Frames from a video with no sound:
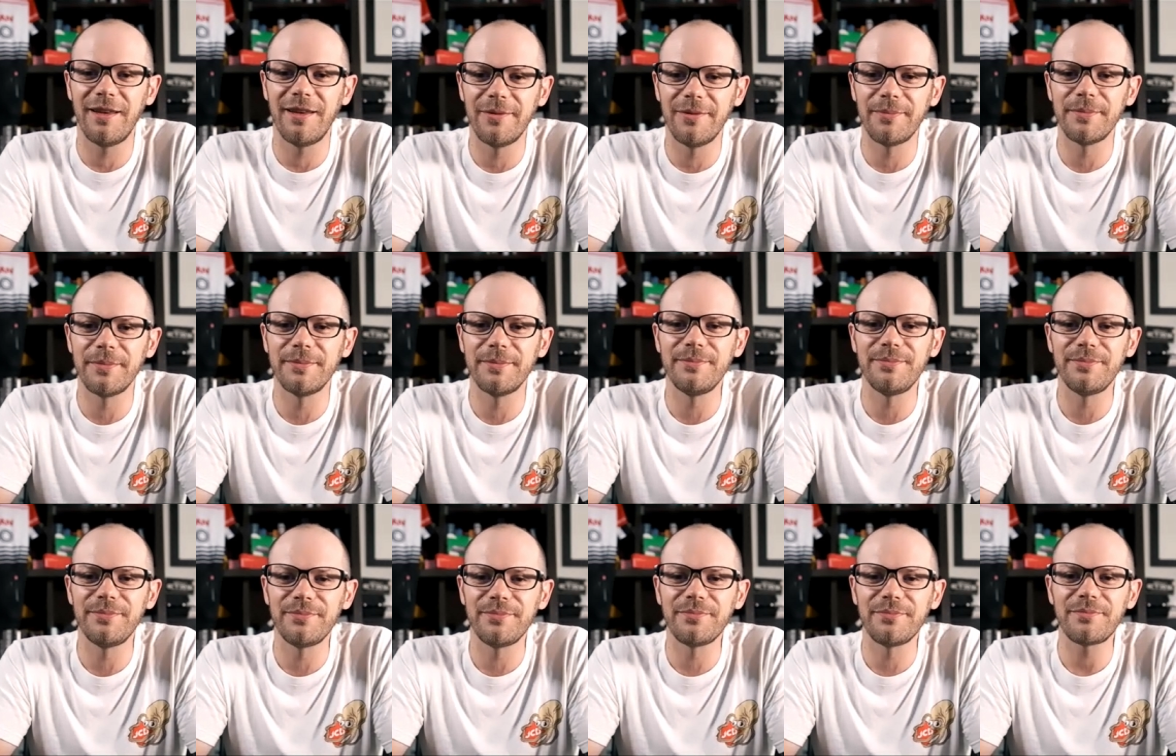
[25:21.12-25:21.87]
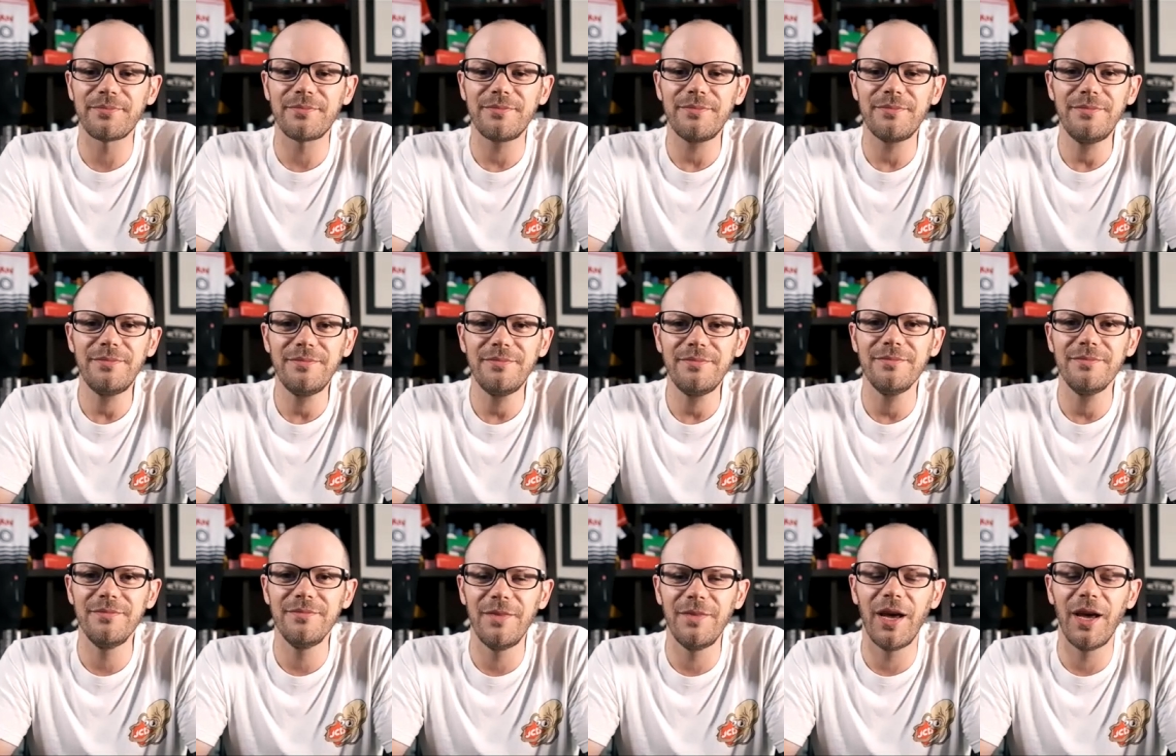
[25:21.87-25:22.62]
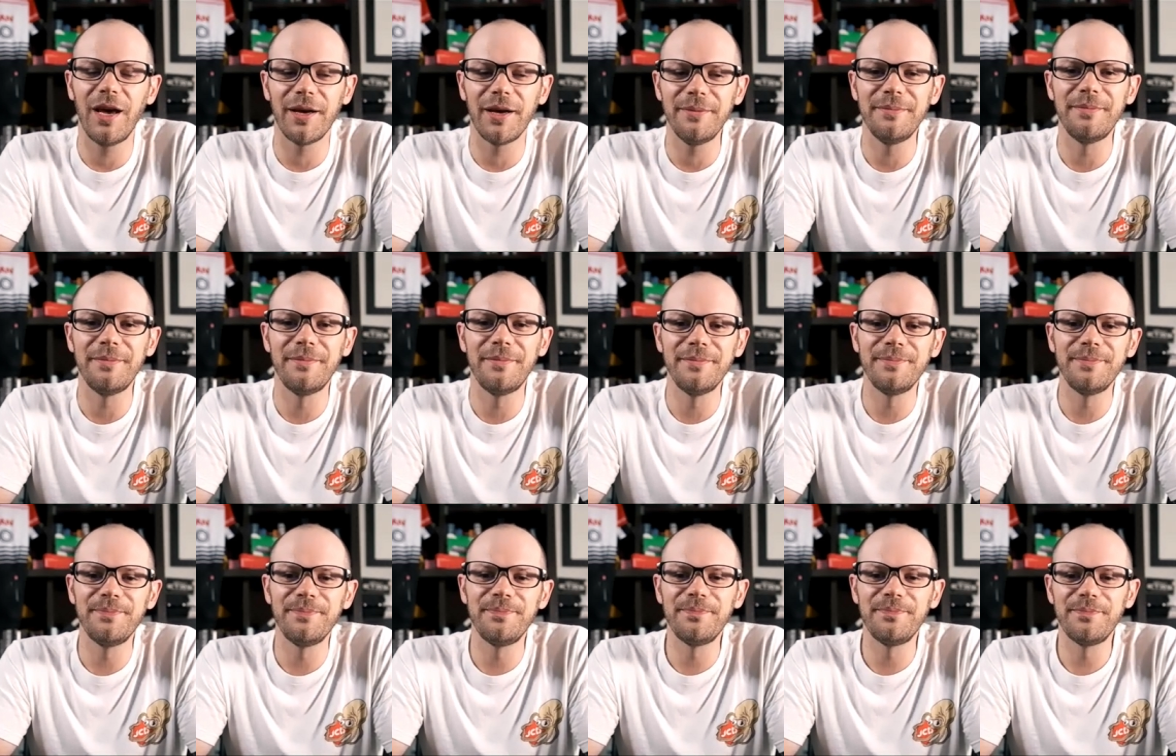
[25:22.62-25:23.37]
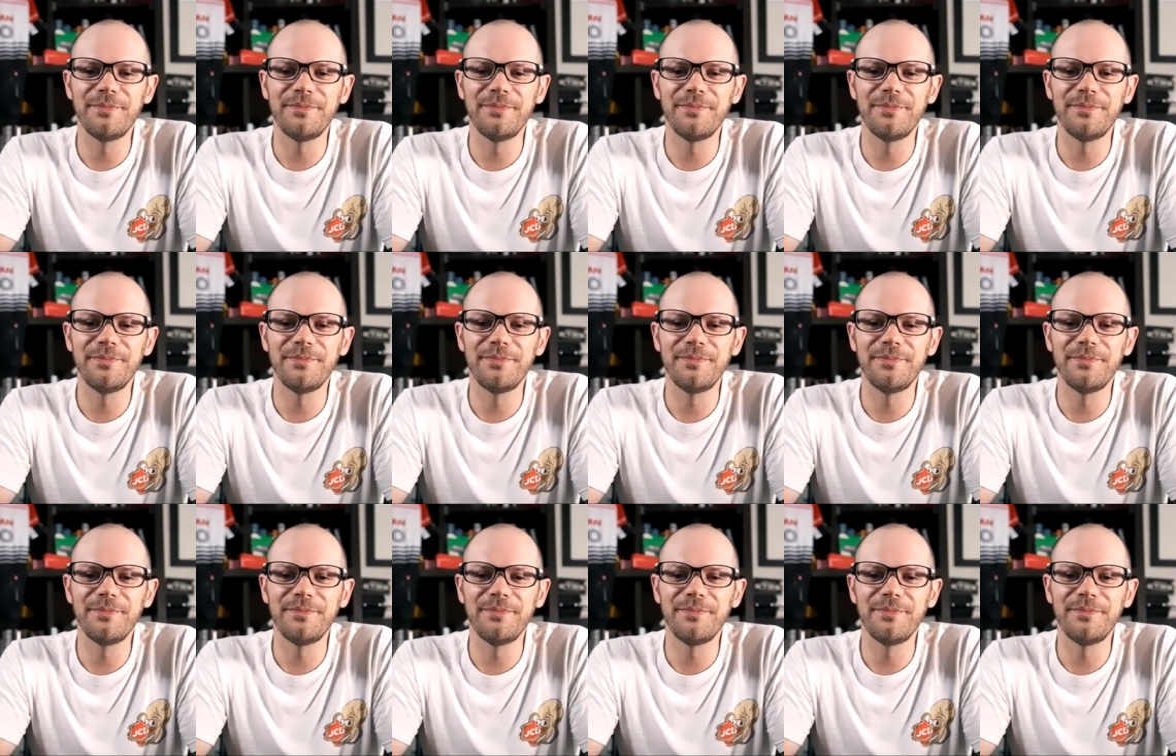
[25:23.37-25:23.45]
Yeah, same here. That would be super interesting.